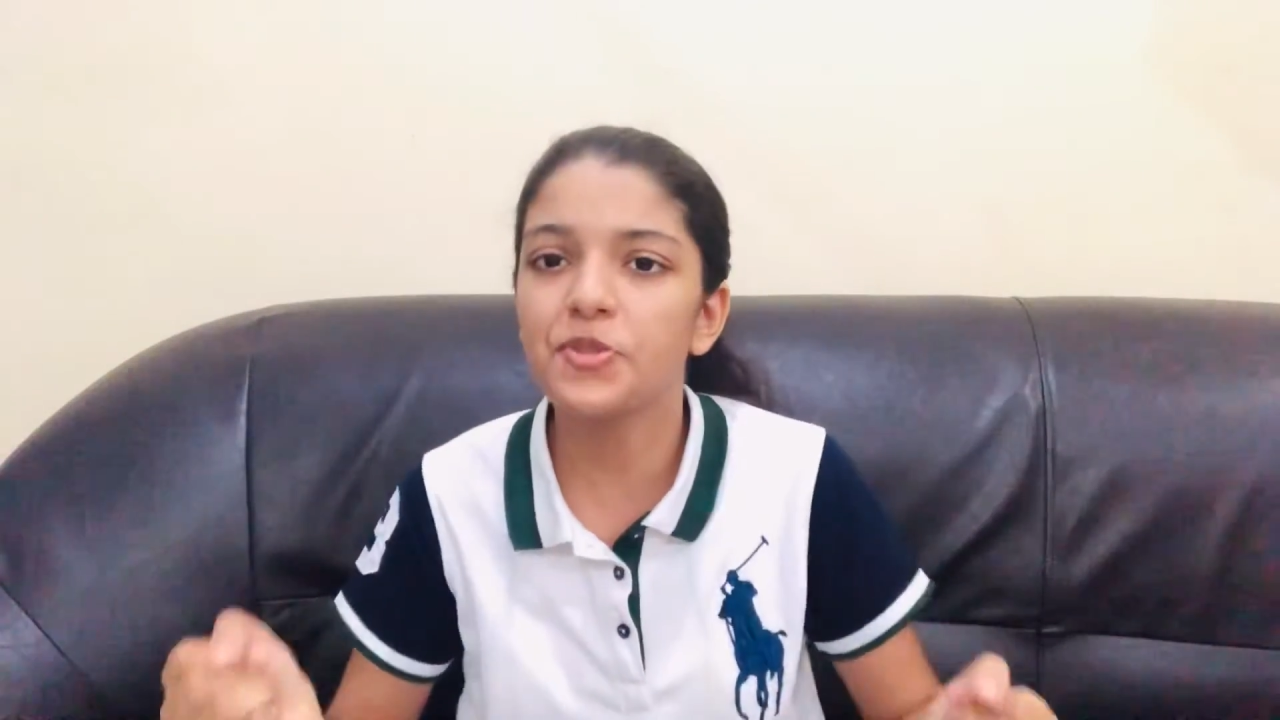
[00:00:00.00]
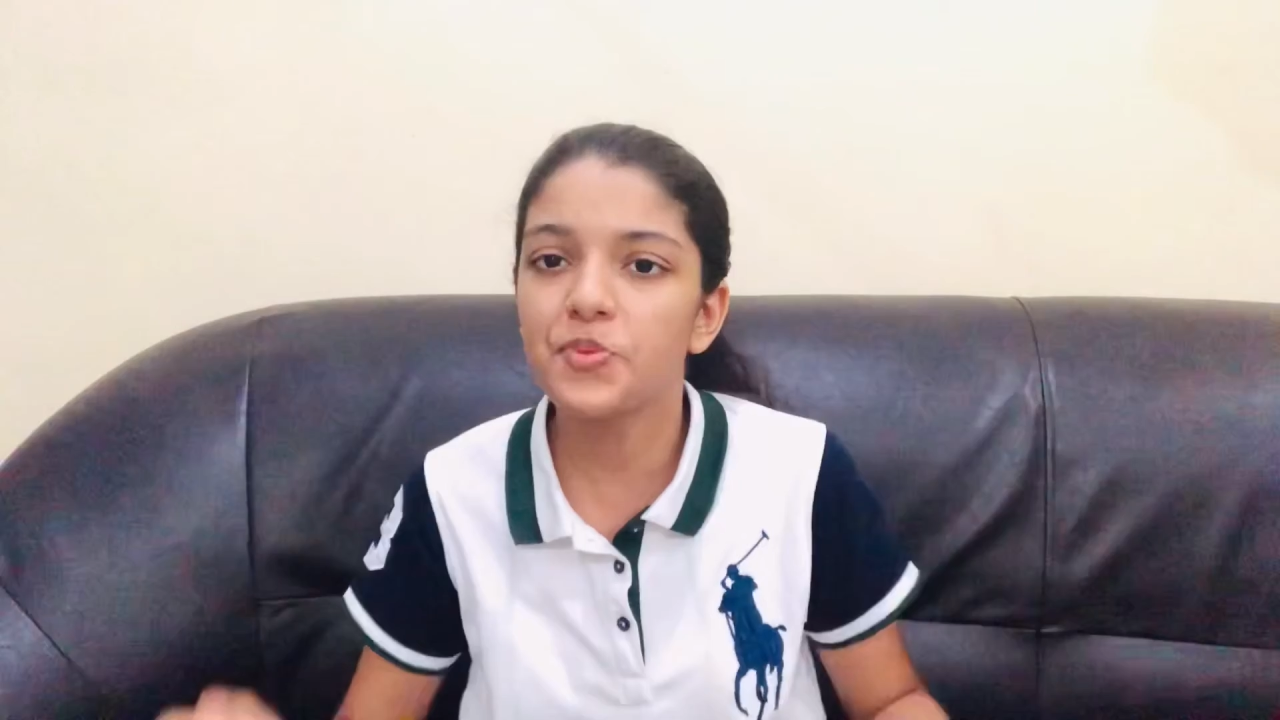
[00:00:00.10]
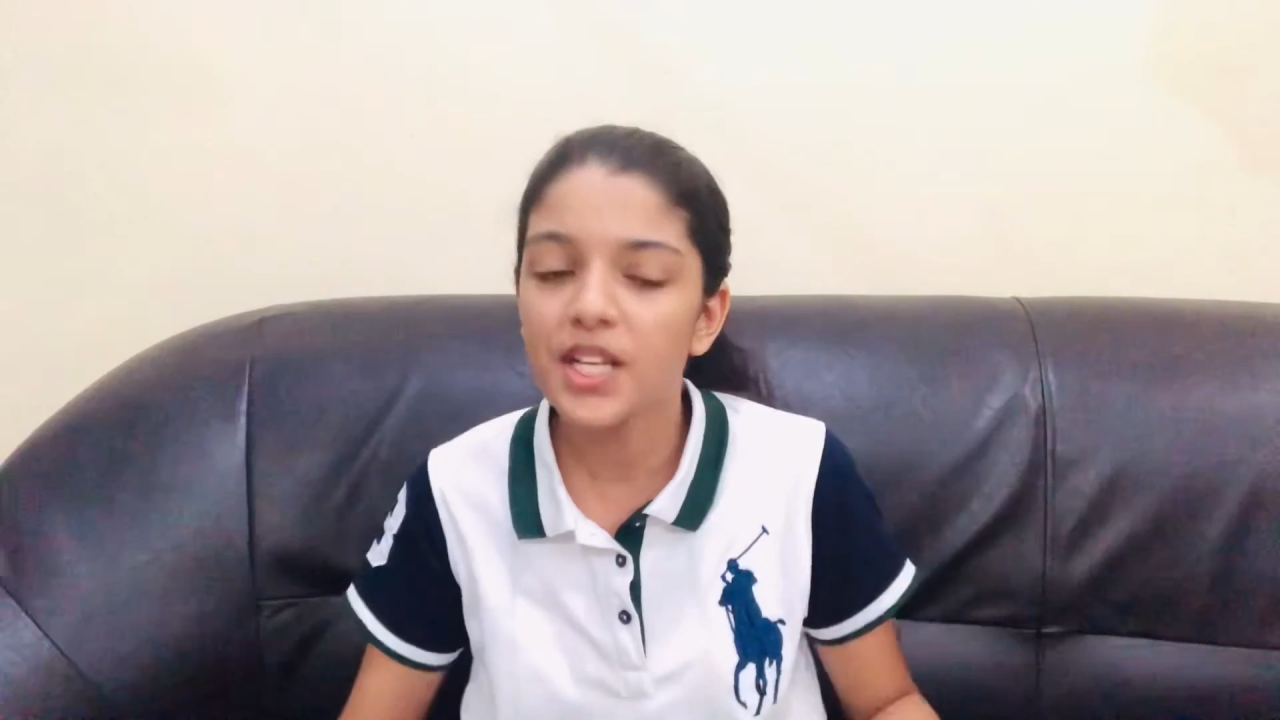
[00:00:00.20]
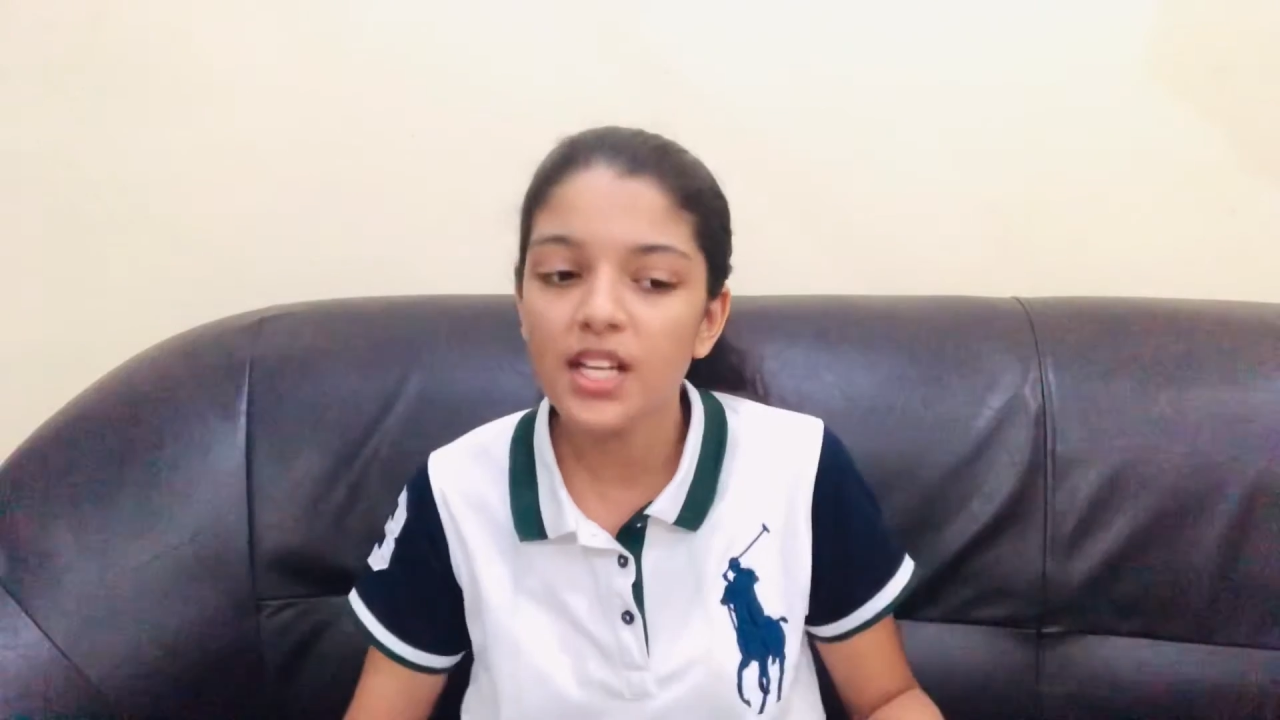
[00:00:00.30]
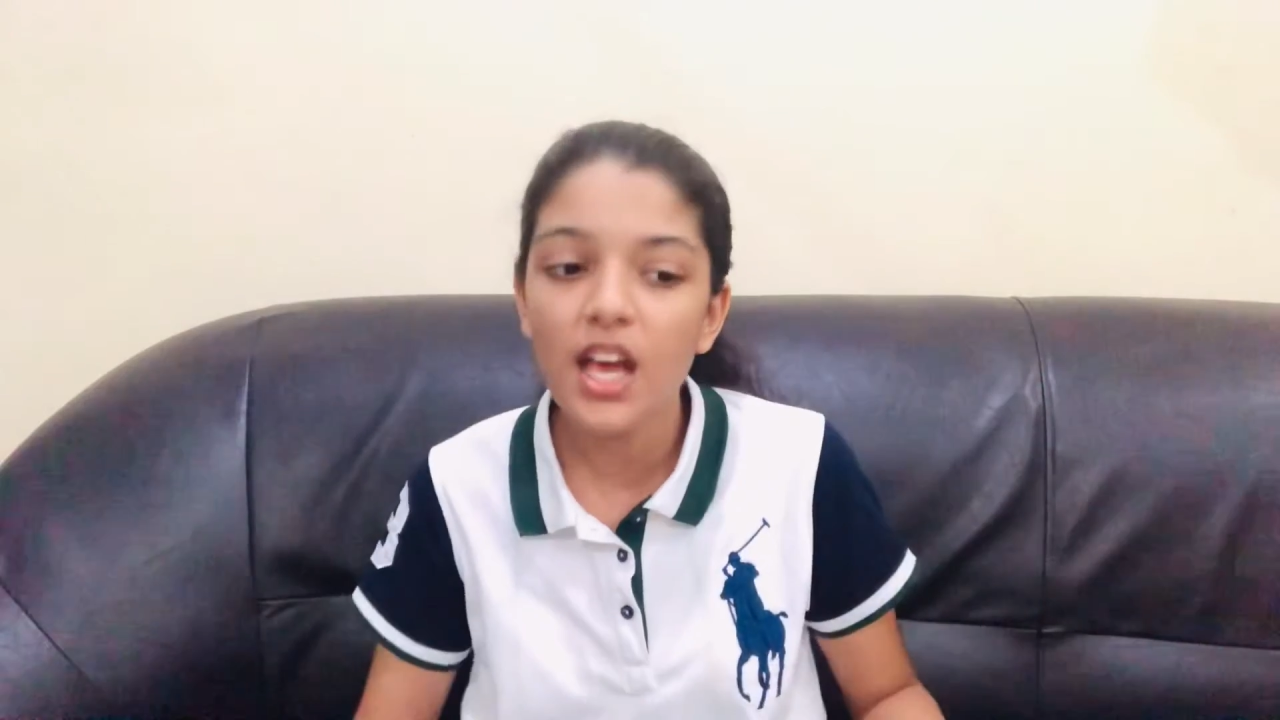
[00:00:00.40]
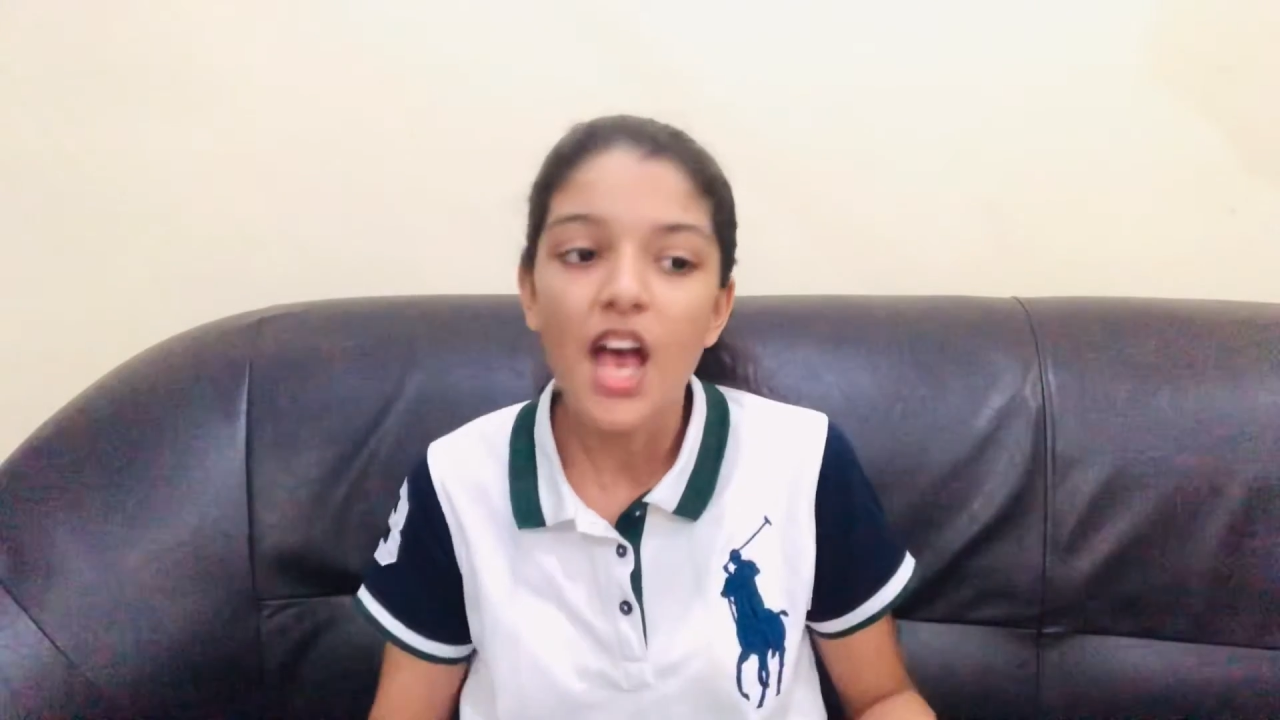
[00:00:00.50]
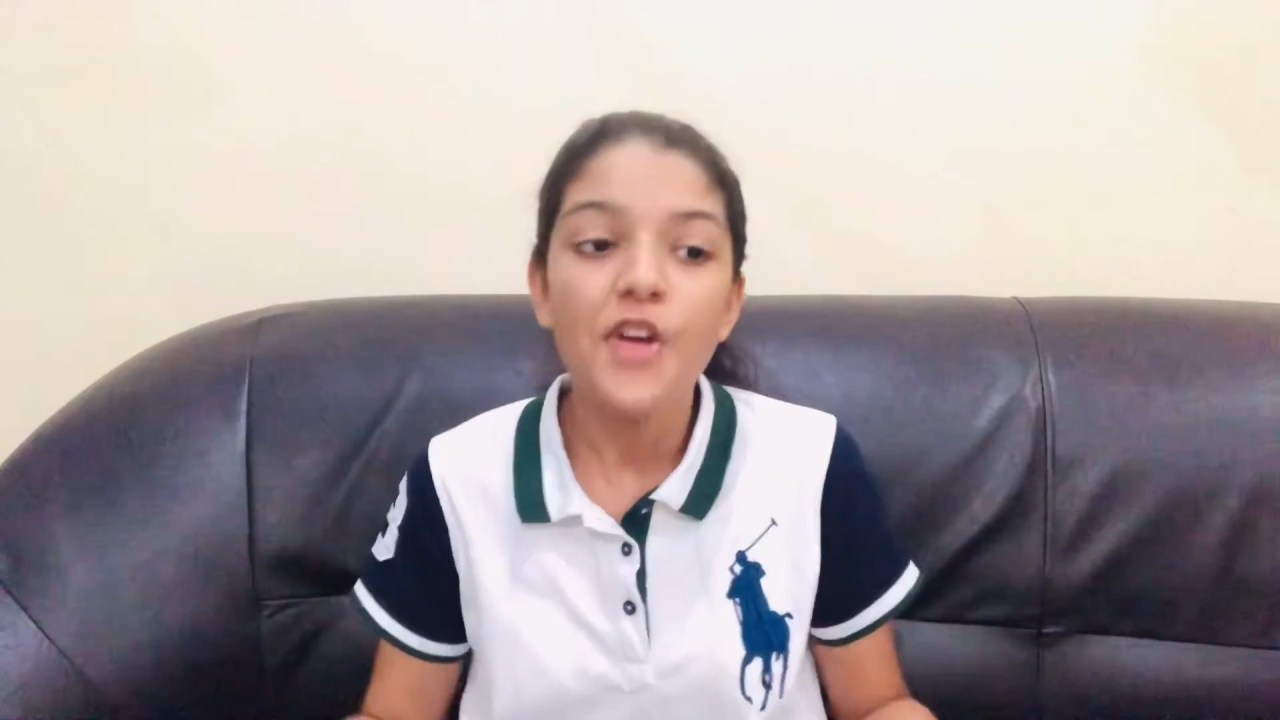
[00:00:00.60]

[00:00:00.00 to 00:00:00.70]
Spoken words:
drill.